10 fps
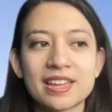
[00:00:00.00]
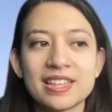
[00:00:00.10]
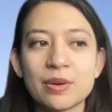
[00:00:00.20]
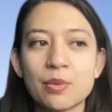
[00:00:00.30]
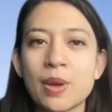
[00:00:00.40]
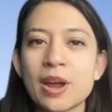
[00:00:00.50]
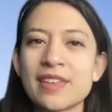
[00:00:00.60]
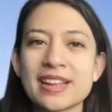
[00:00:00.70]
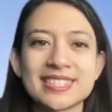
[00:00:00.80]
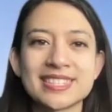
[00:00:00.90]
where
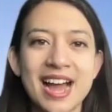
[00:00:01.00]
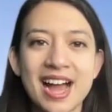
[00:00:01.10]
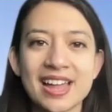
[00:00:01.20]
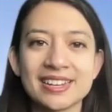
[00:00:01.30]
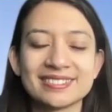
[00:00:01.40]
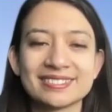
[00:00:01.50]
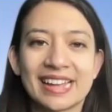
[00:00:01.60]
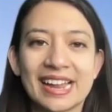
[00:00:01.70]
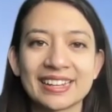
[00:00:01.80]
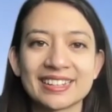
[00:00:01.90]
that's not
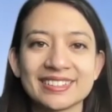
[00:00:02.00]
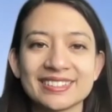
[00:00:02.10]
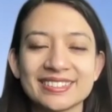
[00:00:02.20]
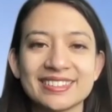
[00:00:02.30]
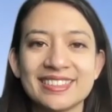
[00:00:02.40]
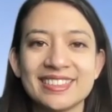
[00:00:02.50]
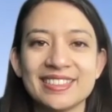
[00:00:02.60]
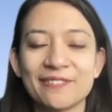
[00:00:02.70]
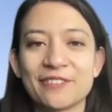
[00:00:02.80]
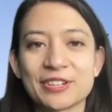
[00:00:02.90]
like
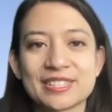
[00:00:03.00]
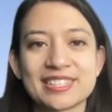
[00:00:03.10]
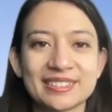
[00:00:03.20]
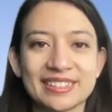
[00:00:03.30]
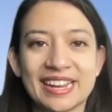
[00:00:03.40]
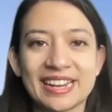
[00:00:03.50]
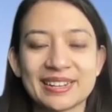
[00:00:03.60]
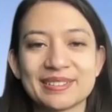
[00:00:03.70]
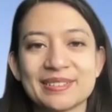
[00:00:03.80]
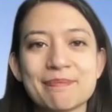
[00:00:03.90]
the first
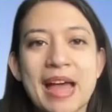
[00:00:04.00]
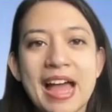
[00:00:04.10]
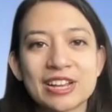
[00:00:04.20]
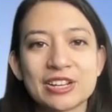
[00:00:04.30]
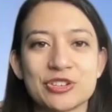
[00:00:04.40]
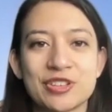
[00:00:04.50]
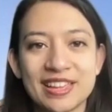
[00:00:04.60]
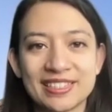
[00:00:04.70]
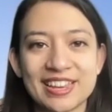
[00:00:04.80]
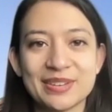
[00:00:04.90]
like baggage or
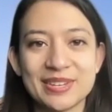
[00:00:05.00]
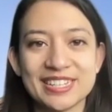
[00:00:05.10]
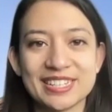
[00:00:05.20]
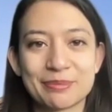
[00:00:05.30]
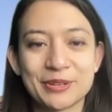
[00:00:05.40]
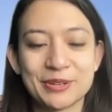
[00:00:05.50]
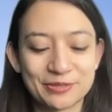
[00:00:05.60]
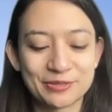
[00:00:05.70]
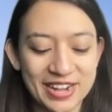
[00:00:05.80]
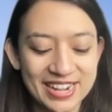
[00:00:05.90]
thing that you need to
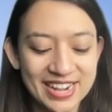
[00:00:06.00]
prove, right?